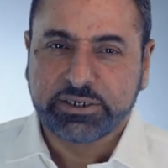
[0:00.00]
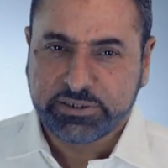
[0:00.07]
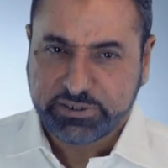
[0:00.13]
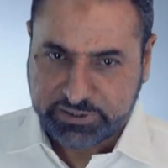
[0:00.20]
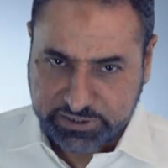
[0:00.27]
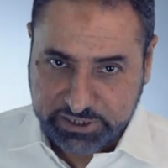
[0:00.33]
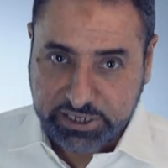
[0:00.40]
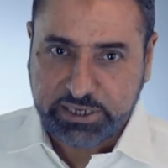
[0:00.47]

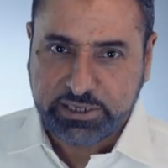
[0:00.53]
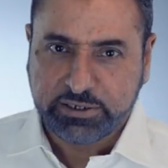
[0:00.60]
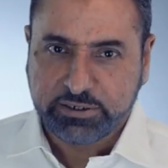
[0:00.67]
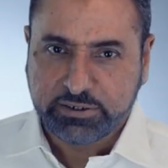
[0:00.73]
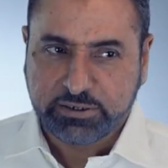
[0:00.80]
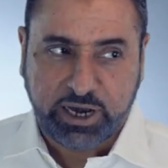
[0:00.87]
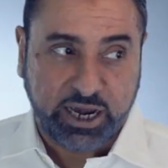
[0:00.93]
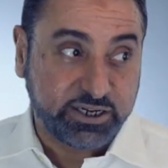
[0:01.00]
"See,
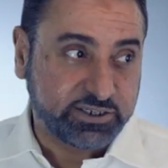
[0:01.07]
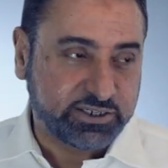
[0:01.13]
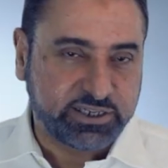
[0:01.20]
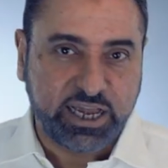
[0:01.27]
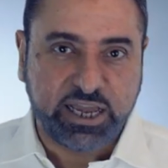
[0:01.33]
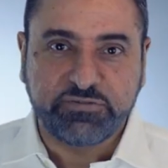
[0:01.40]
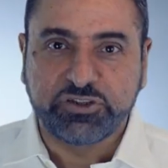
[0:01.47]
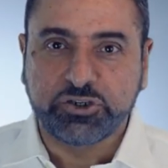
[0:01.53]
I
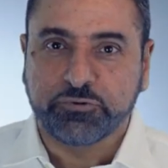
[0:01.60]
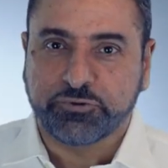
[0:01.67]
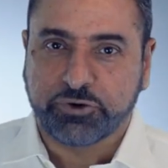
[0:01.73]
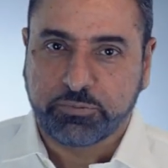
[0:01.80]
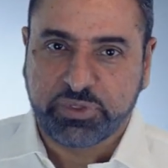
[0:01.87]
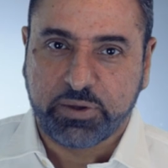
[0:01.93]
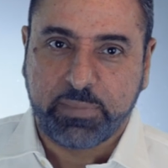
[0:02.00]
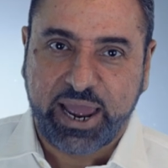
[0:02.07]
saved you
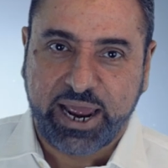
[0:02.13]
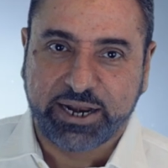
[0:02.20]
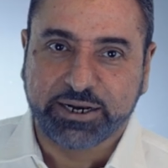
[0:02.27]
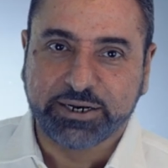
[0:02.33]
from the man."